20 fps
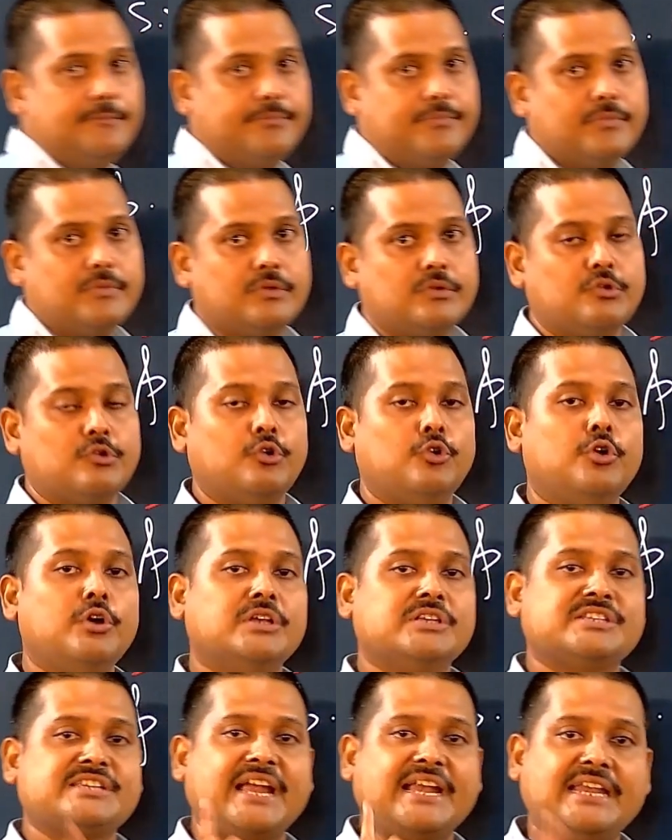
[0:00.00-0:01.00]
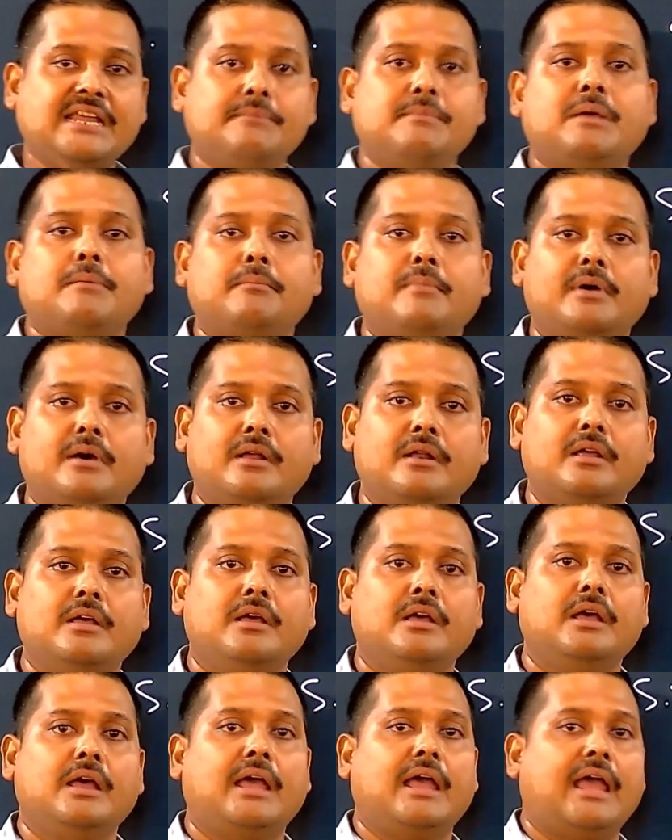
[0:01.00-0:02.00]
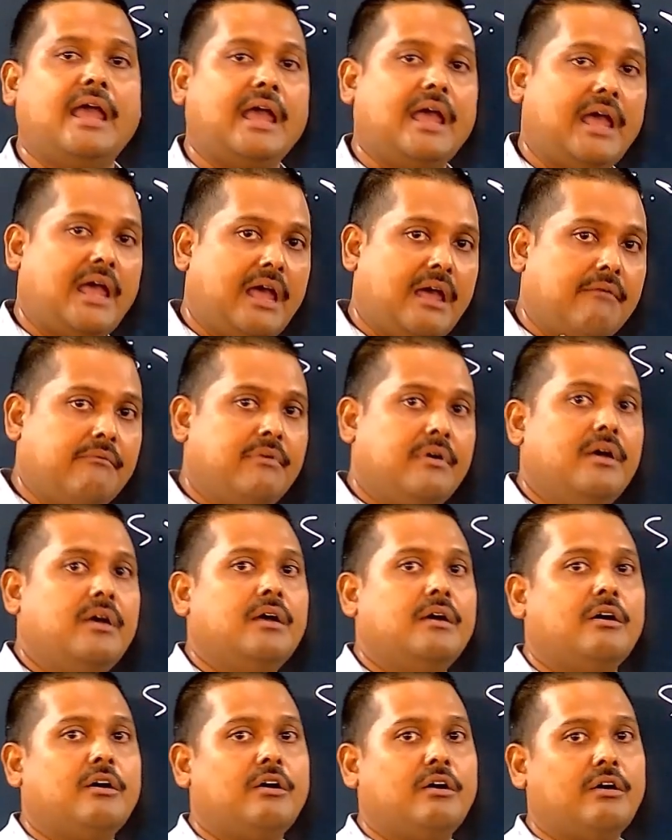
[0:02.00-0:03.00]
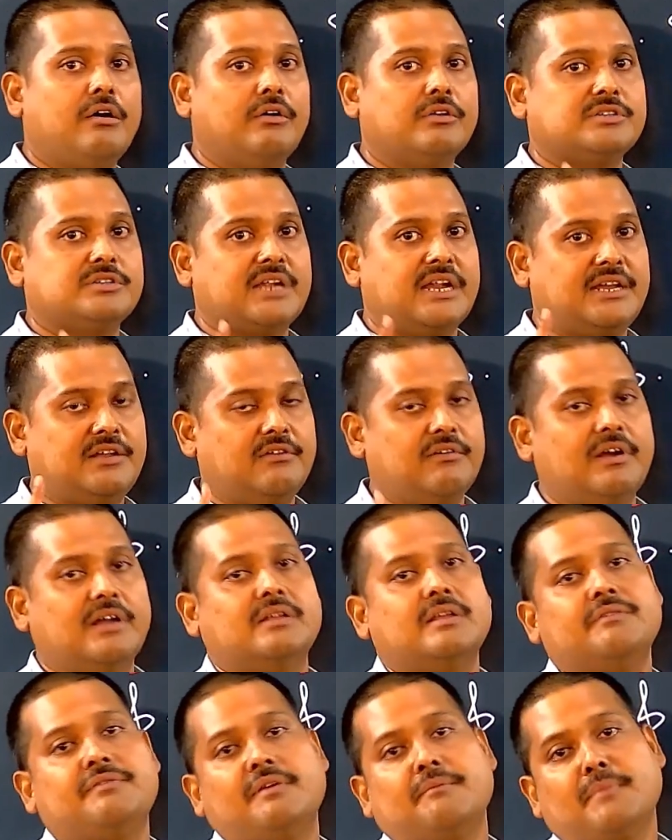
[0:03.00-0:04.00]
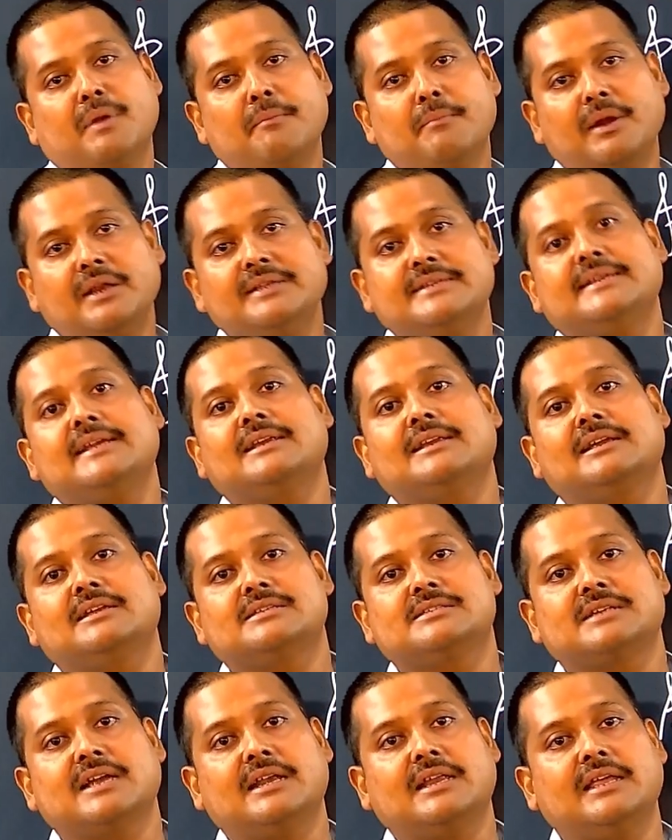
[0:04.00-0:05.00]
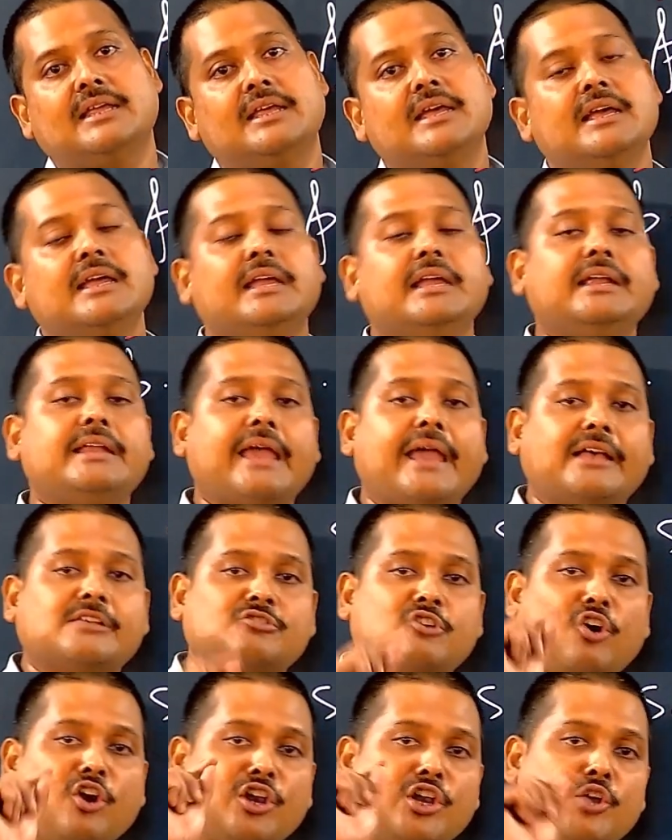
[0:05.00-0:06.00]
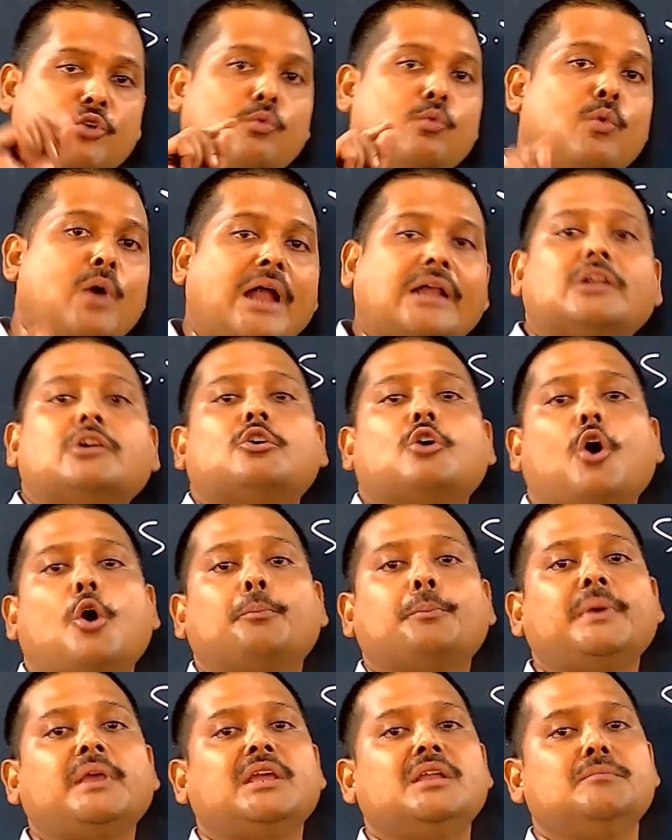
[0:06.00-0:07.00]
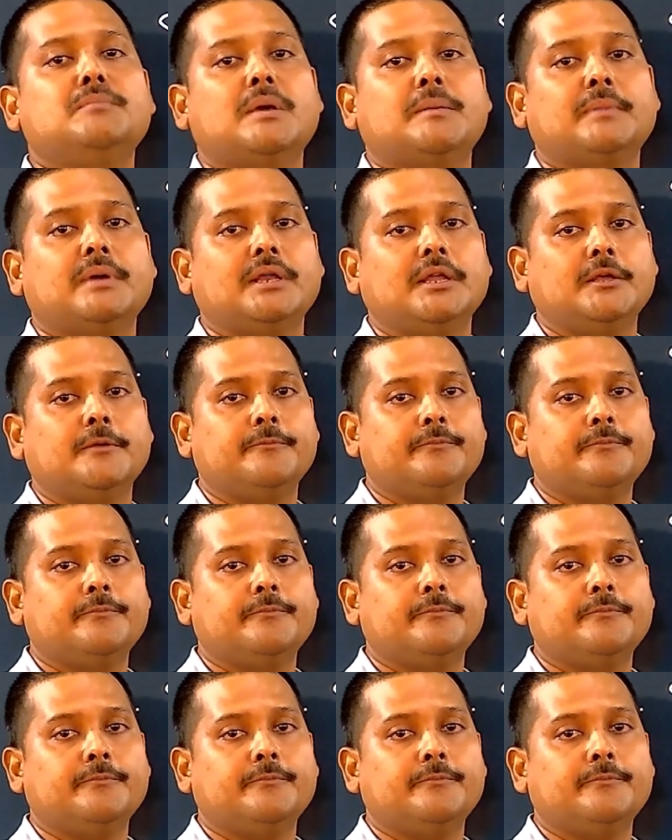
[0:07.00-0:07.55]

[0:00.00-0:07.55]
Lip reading: So, static member have if a member is declared static, it has only one copy in memory.